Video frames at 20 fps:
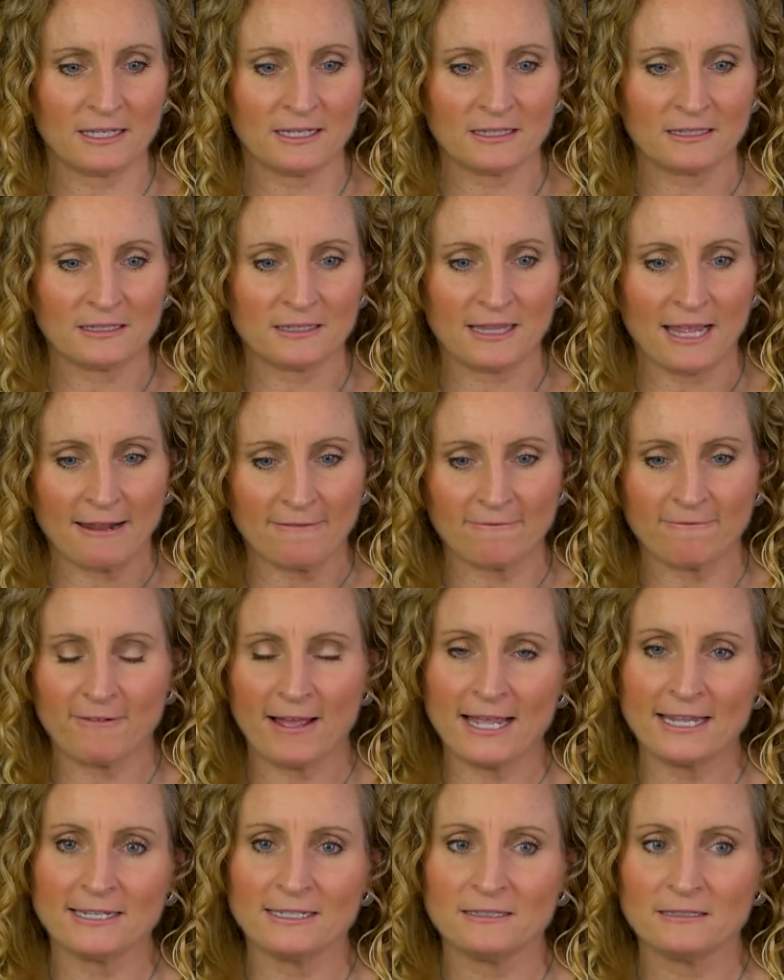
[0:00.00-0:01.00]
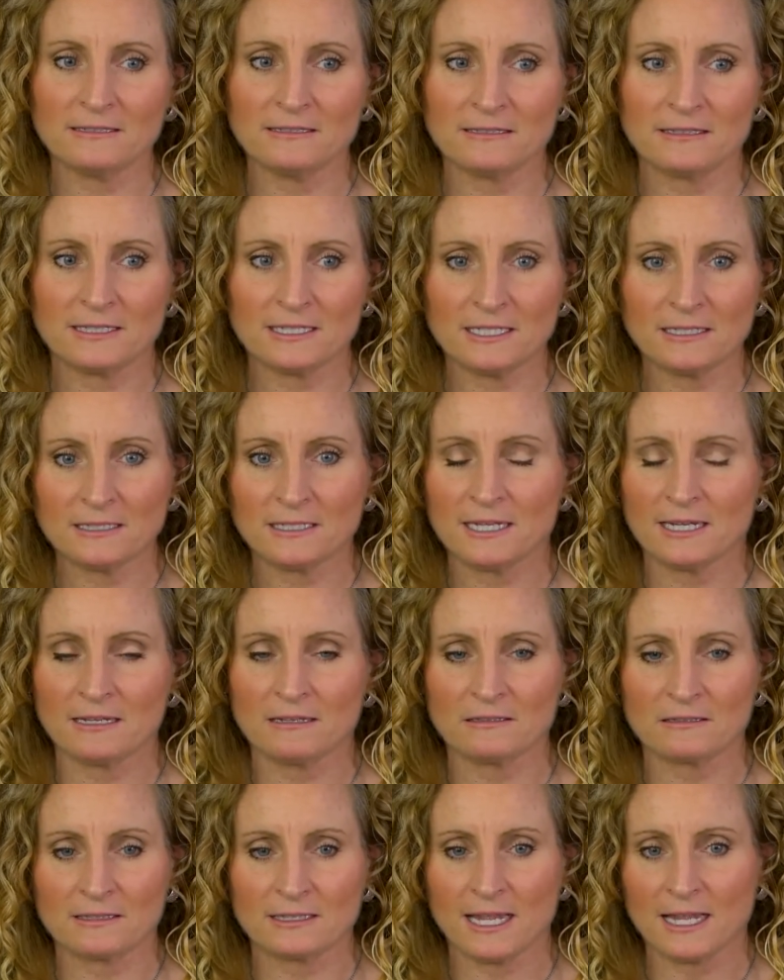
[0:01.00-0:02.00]
it's that fine
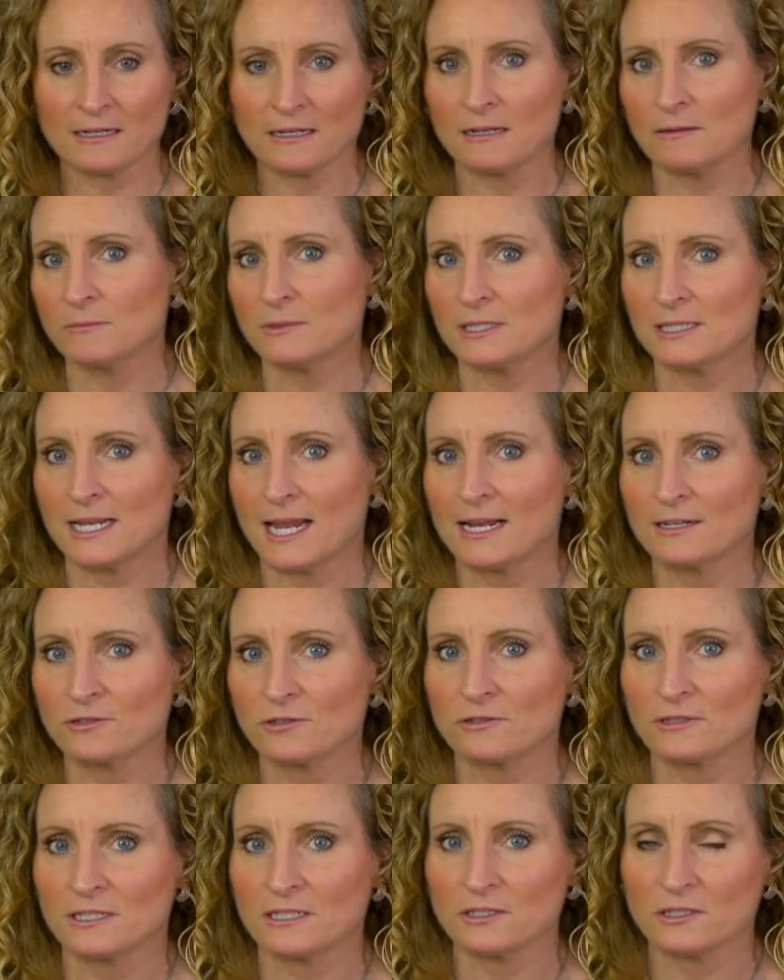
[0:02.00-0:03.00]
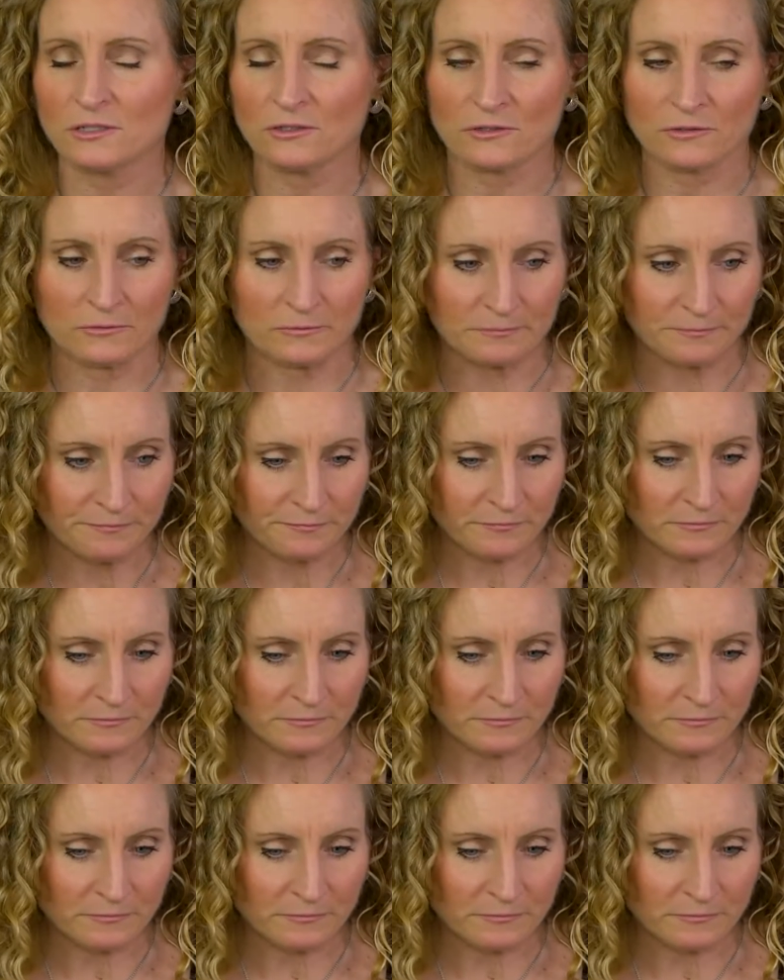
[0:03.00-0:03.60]
details that comes naturally to you.